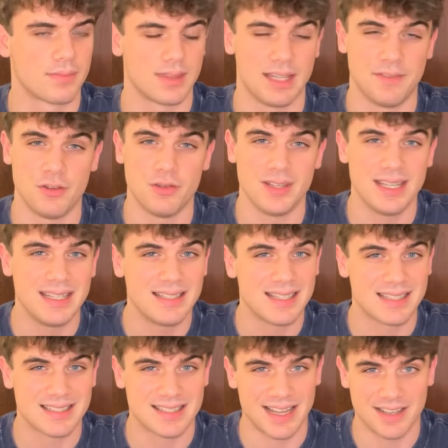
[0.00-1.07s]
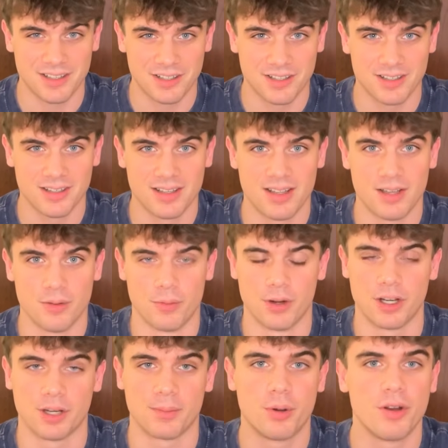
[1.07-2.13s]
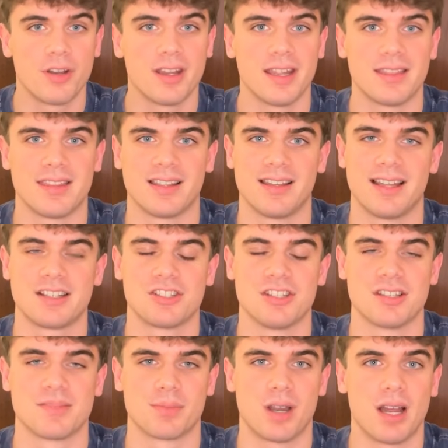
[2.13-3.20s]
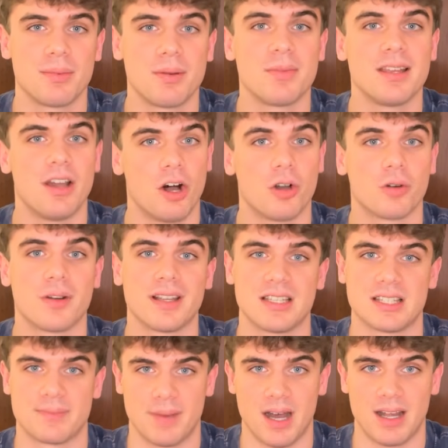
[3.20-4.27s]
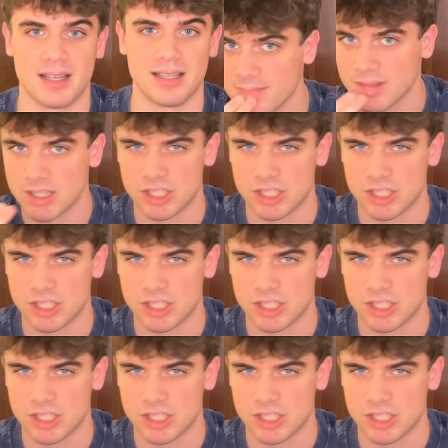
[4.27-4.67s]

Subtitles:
If you need an extender, where you're putting it, the connection is probably already spotty.